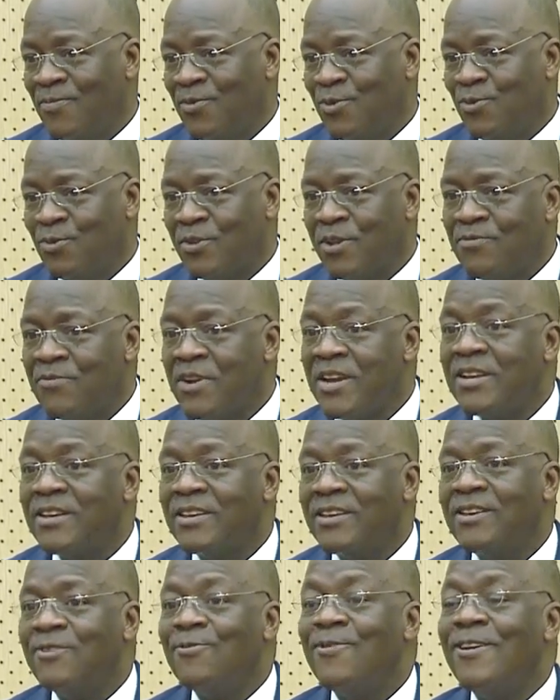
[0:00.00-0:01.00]

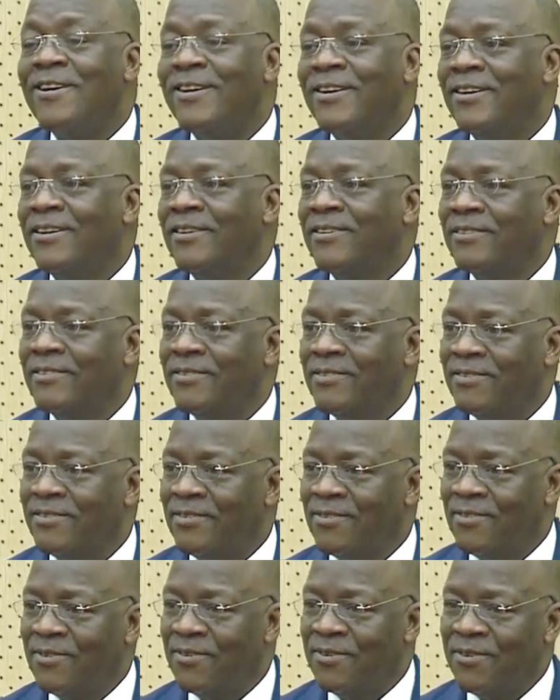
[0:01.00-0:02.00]
Tutafanikiwa.
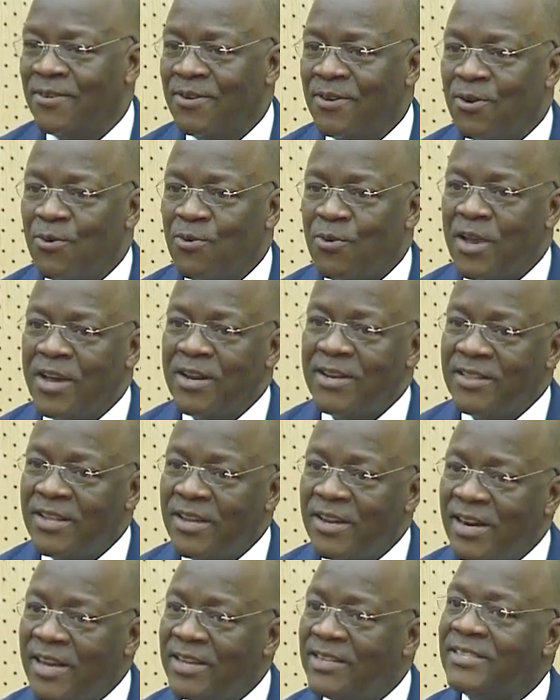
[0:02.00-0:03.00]
We are in
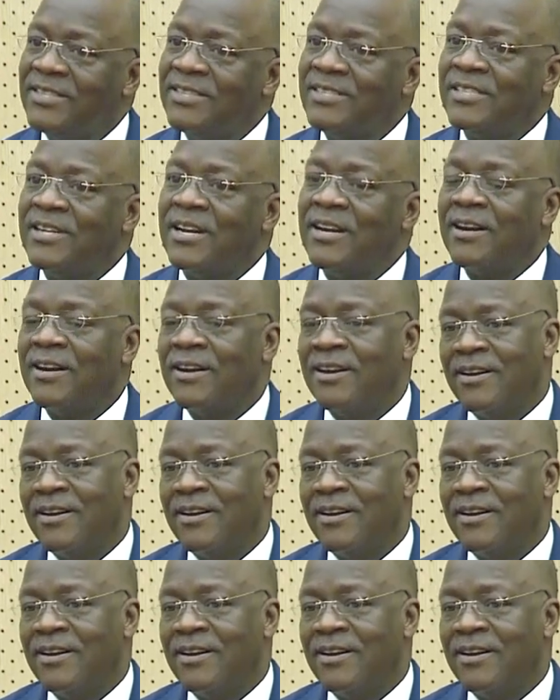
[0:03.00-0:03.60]
the right track.